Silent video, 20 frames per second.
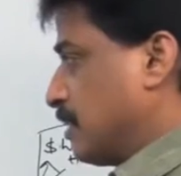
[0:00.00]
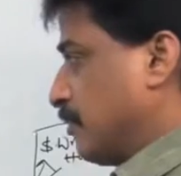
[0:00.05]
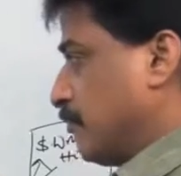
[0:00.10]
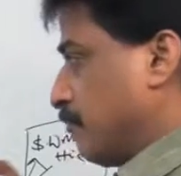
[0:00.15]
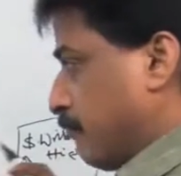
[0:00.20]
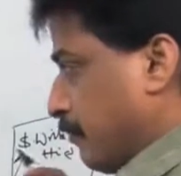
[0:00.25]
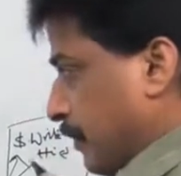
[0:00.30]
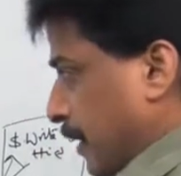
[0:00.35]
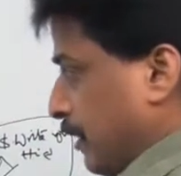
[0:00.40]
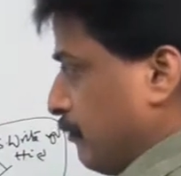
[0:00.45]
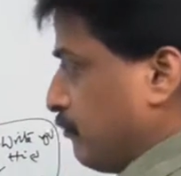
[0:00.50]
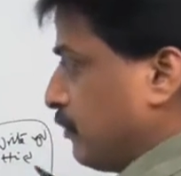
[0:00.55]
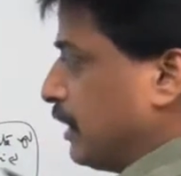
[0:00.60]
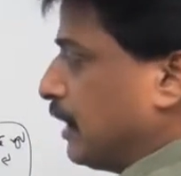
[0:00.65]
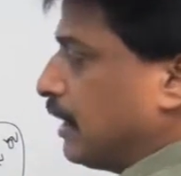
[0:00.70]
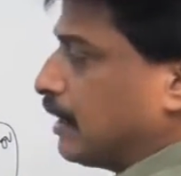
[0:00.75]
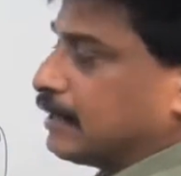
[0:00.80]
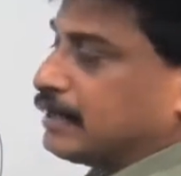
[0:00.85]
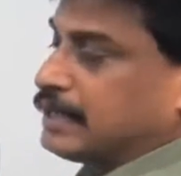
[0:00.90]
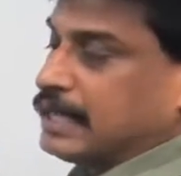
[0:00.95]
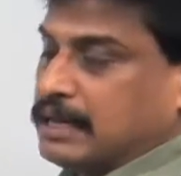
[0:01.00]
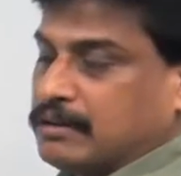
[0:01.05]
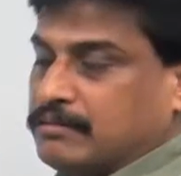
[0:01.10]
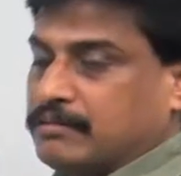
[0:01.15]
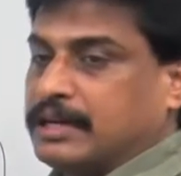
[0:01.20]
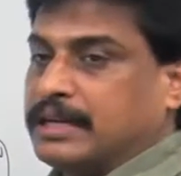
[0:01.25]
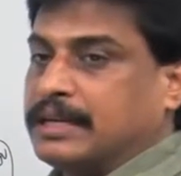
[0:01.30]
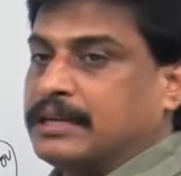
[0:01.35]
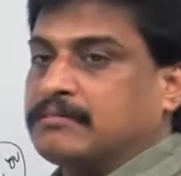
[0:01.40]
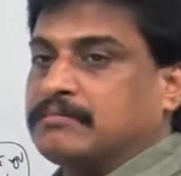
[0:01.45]
the way we are
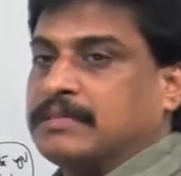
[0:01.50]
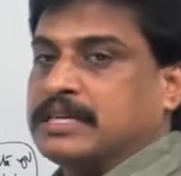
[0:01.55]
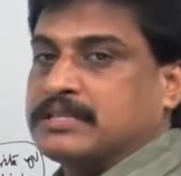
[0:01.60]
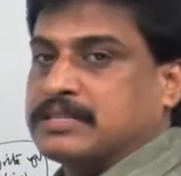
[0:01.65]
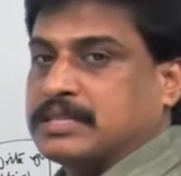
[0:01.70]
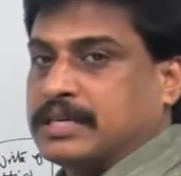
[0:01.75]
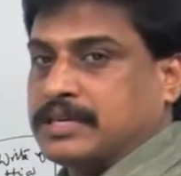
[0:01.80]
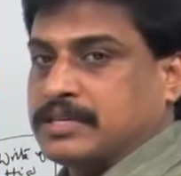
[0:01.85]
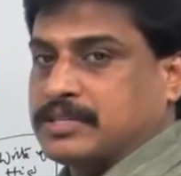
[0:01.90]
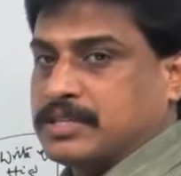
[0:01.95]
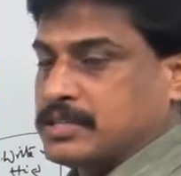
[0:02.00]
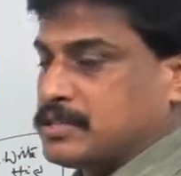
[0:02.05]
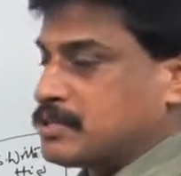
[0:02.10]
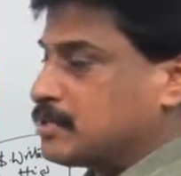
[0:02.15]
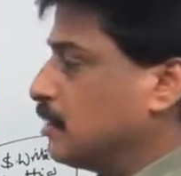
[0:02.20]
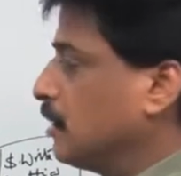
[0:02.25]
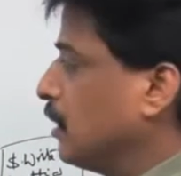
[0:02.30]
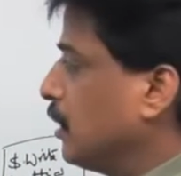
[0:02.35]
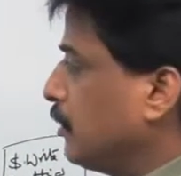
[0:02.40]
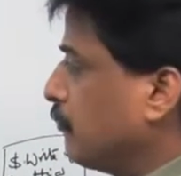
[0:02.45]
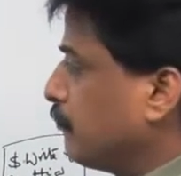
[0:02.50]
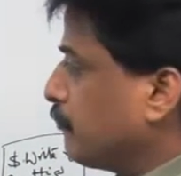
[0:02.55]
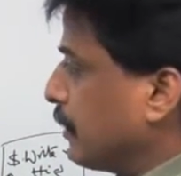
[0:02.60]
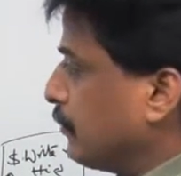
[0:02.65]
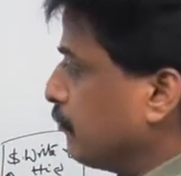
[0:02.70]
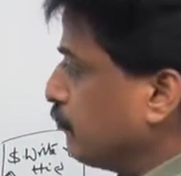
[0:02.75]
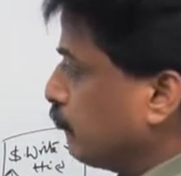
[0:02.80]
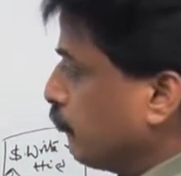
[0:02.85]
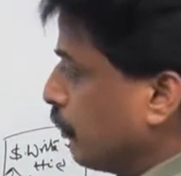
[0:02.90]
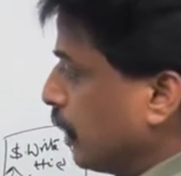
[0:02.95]
delivering messages
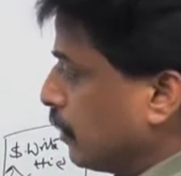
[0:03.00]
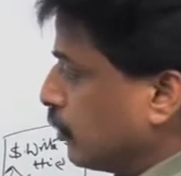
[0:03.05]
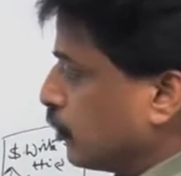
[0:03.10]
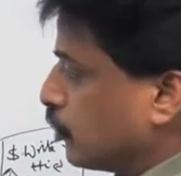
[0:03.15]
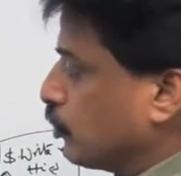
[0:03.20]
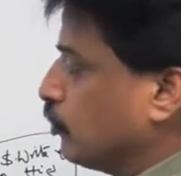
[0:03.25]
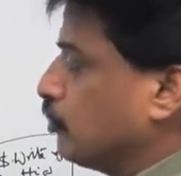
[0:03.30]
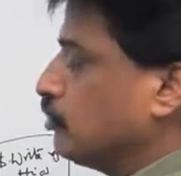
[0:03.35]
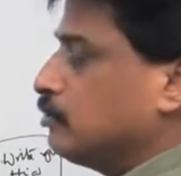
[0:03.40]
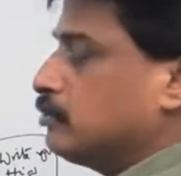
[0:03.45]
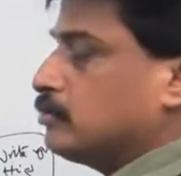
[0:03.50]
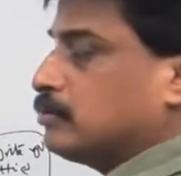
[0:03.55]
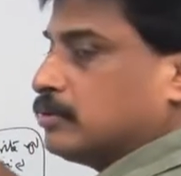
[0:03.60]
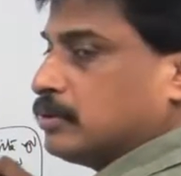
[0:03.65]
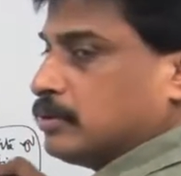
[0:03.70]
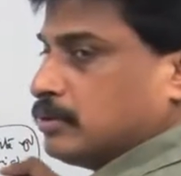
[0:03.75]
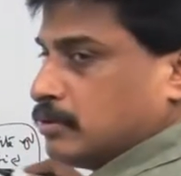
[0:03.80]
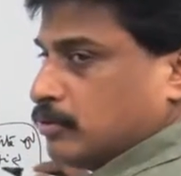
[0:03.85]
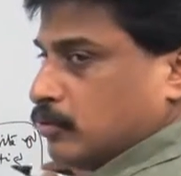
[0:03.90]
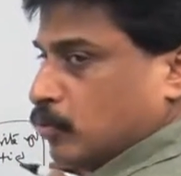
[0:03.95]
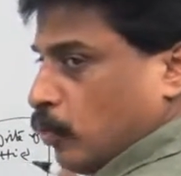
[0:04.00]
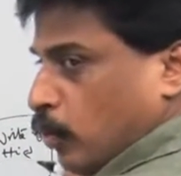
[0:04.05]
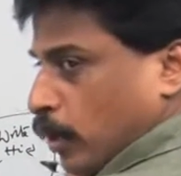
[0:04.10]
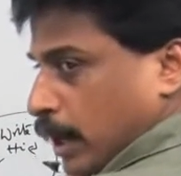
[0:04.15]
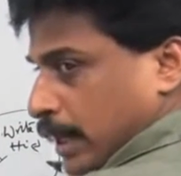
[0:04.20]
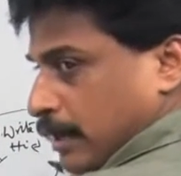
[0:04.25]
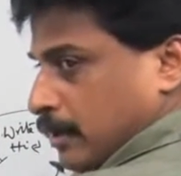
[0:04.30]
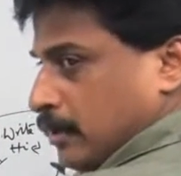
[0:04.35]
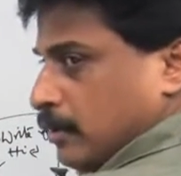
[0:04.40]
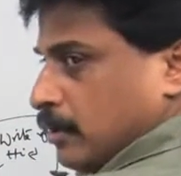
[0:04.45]
from one to
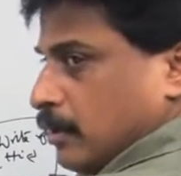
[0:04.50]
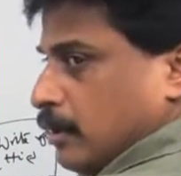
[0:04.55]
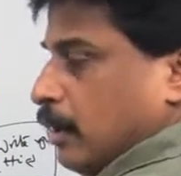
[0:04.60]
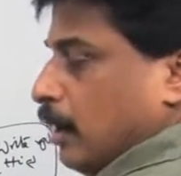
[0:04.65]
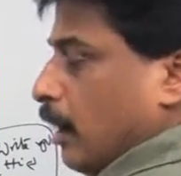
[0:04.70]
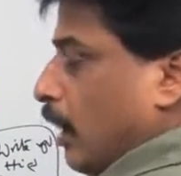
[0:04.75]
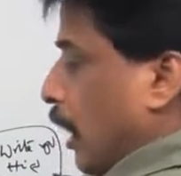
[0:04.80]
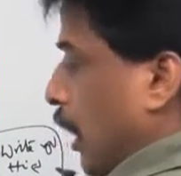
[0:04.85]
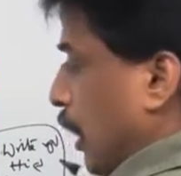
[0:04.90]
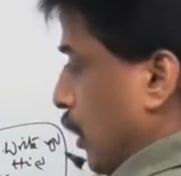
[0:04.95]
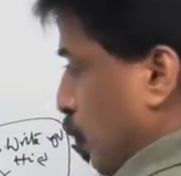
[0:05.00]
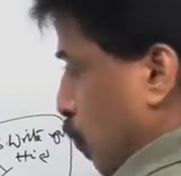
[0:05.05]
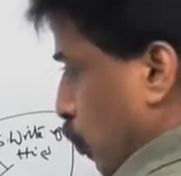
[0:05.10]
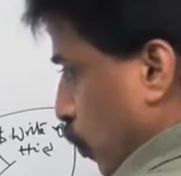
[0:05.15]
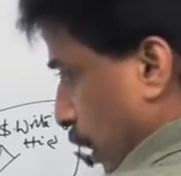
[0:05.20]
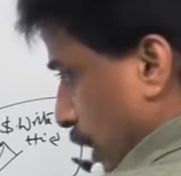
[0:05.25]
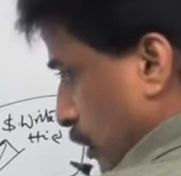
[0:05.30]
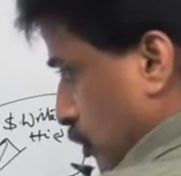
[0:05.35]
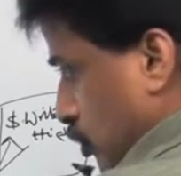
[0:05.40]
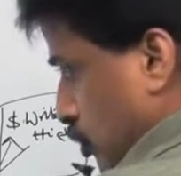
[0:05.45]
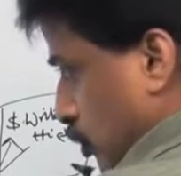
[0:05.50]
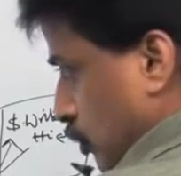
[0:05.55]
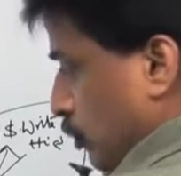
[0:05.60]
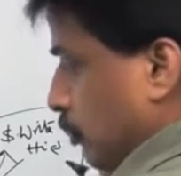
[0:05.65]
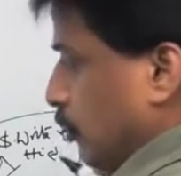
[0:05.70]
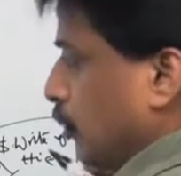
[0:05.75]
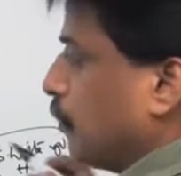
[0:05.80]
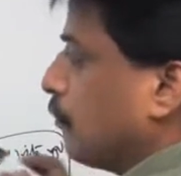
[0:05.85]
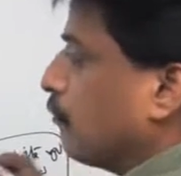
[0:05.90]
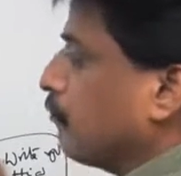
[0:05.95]
one or one
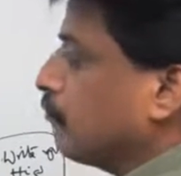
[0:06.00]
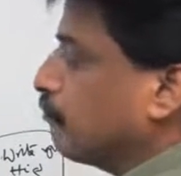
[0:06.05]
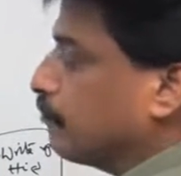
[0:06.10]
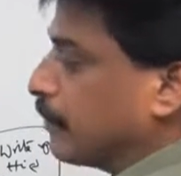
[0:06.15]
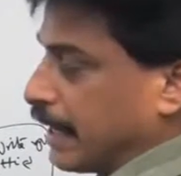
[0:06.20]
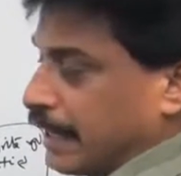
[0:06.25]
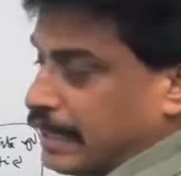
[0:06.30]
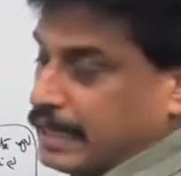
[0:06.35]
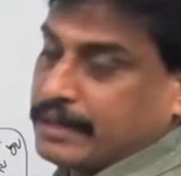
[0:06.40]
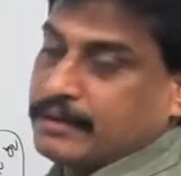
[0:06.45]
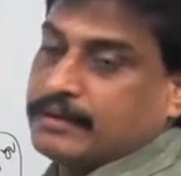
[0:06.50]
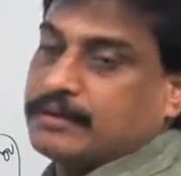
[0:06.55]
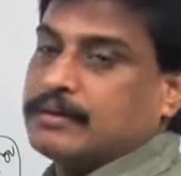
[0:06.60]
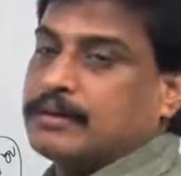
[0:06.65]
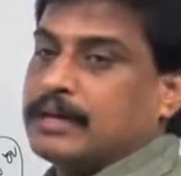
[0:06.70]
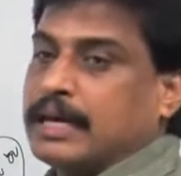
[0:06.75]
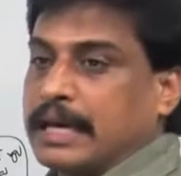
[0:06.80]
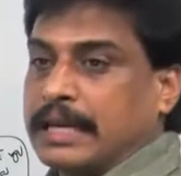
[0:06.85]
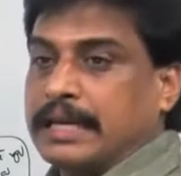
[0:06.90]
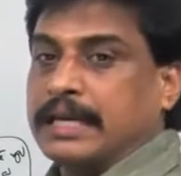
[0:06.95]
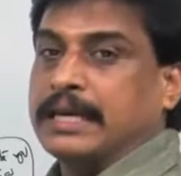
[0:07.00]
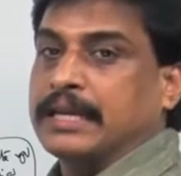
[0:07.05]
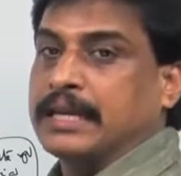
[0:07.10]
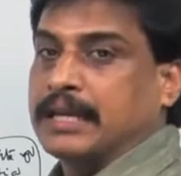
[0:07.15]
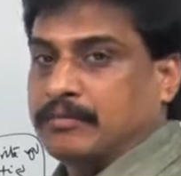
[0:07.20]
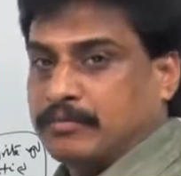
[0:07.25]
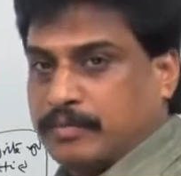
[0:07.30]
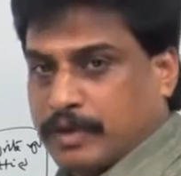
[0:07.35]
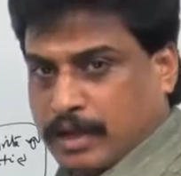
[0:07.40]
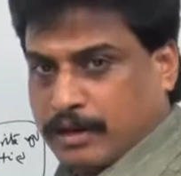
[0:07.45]
to many, any
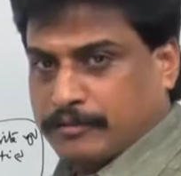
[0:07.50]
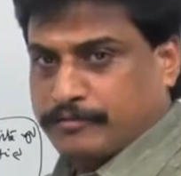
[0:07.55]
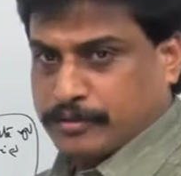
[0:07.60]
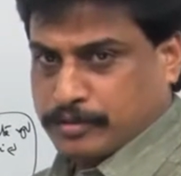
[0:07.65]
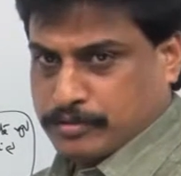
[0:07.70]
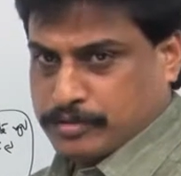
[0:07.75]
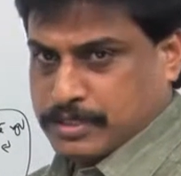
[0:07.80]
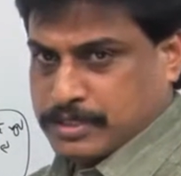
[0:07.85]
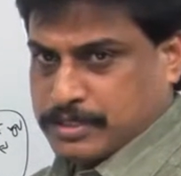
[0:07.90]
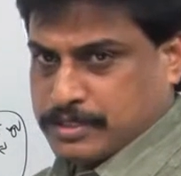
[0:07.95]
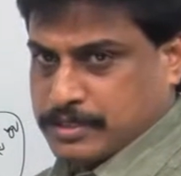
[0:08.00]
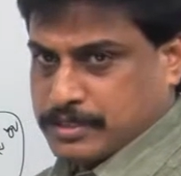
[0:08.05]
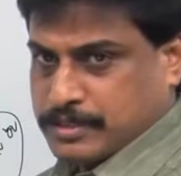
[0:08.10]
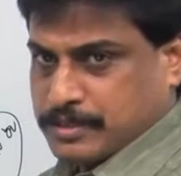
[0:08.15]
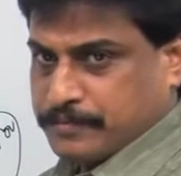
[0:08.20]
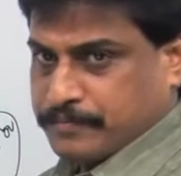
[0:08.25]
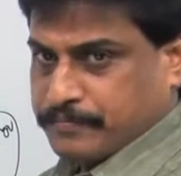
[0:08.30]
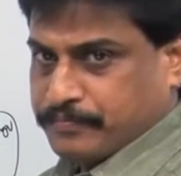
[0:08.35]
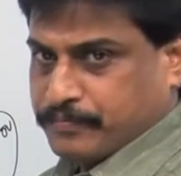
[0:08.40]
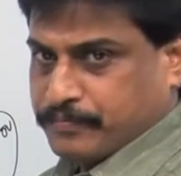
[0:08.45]
number of users.